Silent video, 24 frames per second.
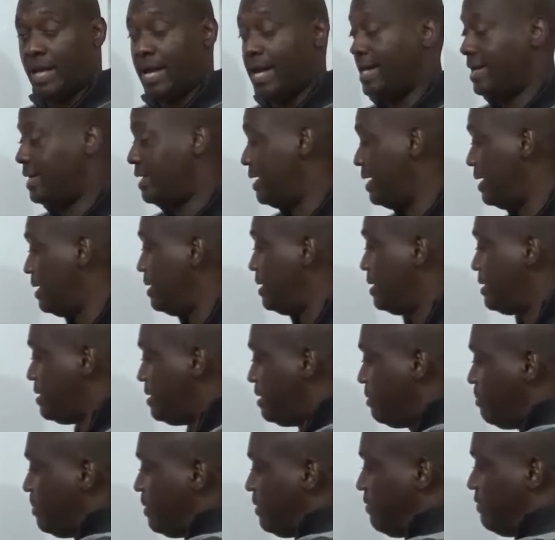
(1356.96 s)
And then you
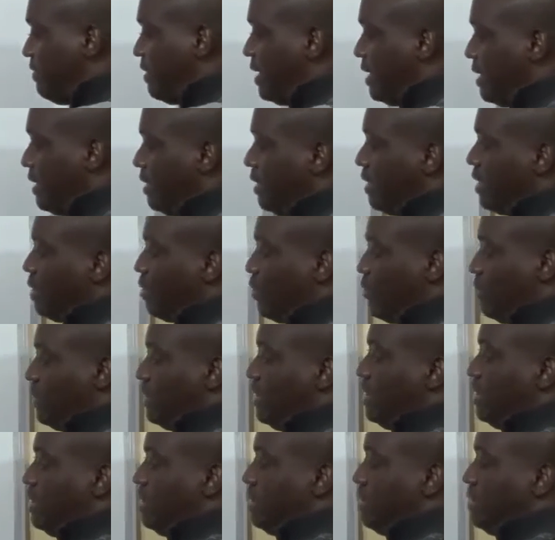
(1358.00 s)
simplify
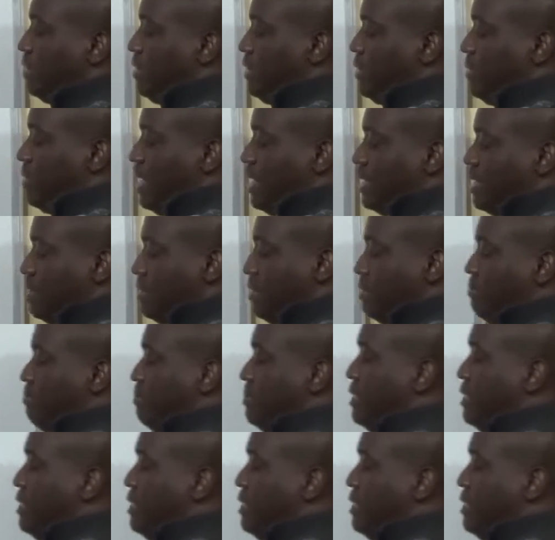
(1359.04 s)
accordingly. You'll have to,